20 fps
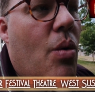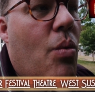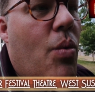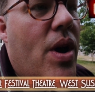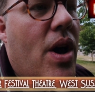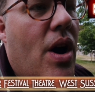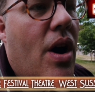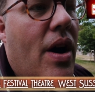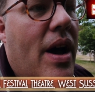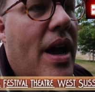
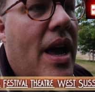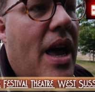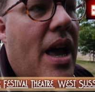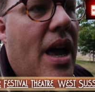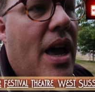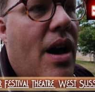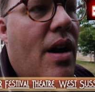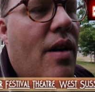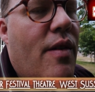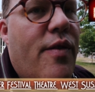we are
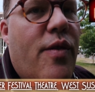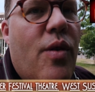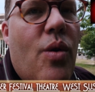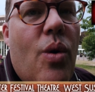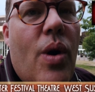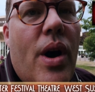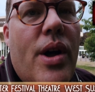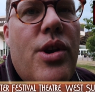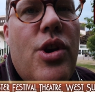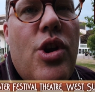here
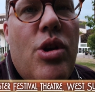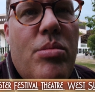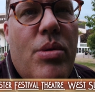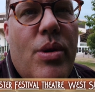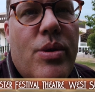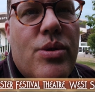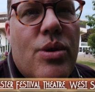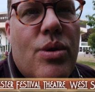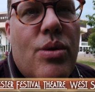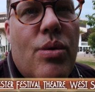for a new
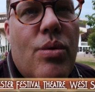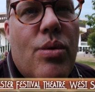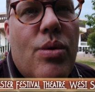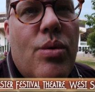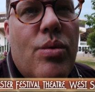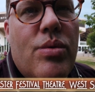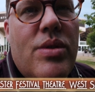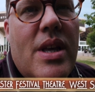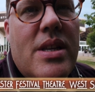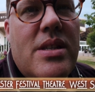musical
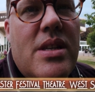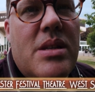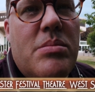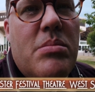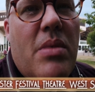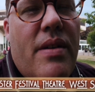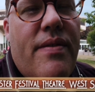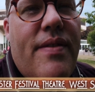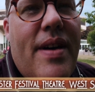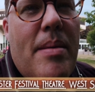called This Is
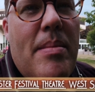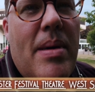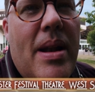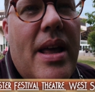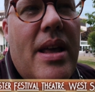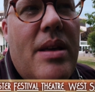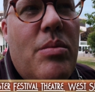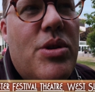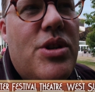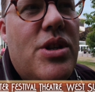My
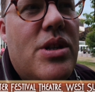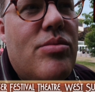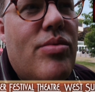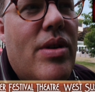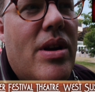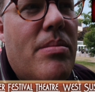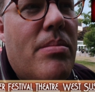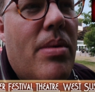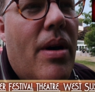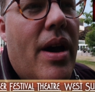Family, which is
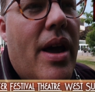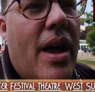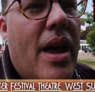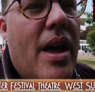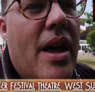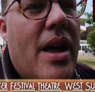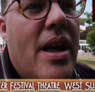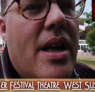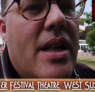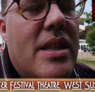written by
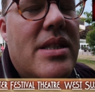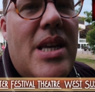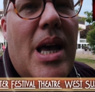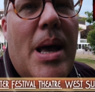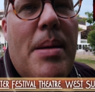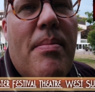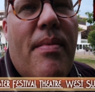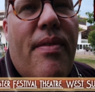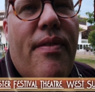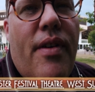
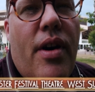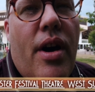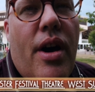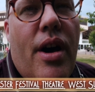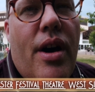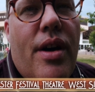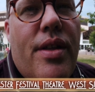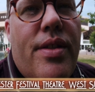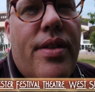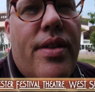Tim
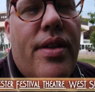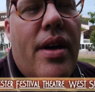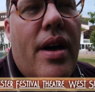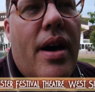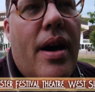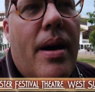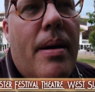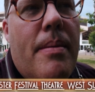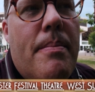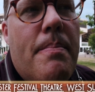Firth.
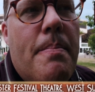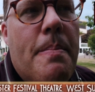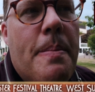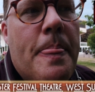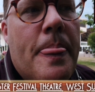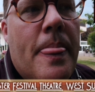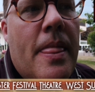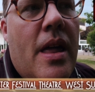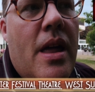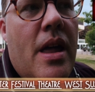
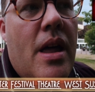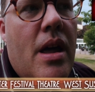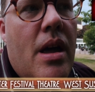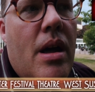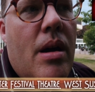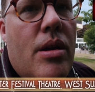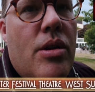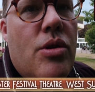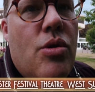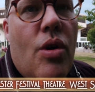
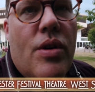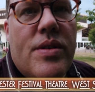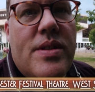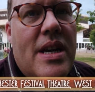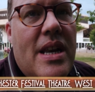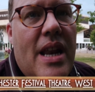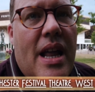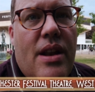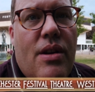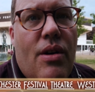Not
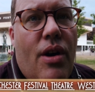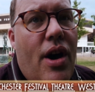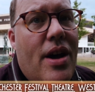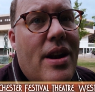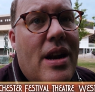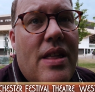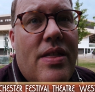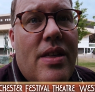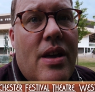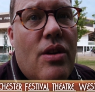seen it, not heard
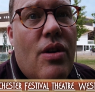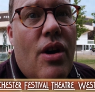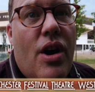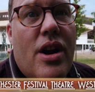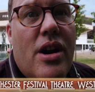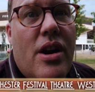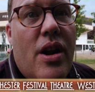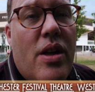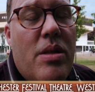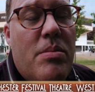anything, not
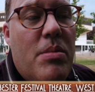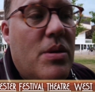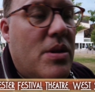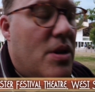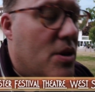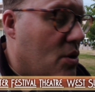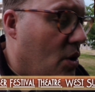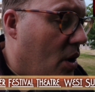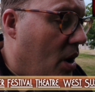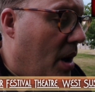heard a note of the music.
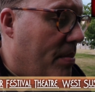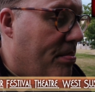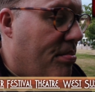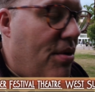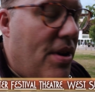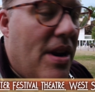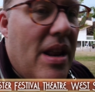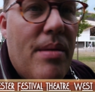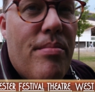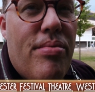It's got a pretty